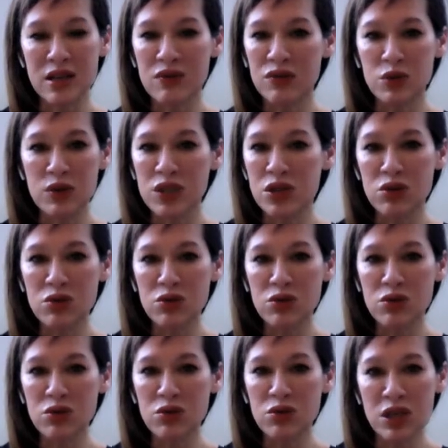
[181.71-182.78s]
afterwards, you're
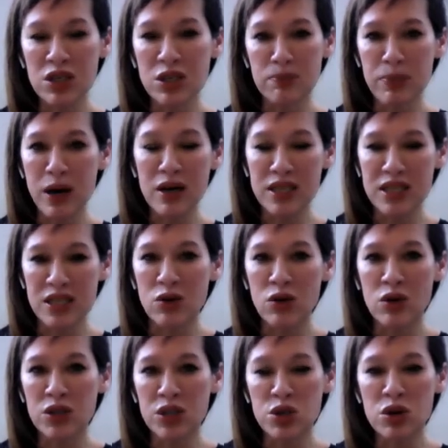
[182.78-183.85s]
not going to pass it on.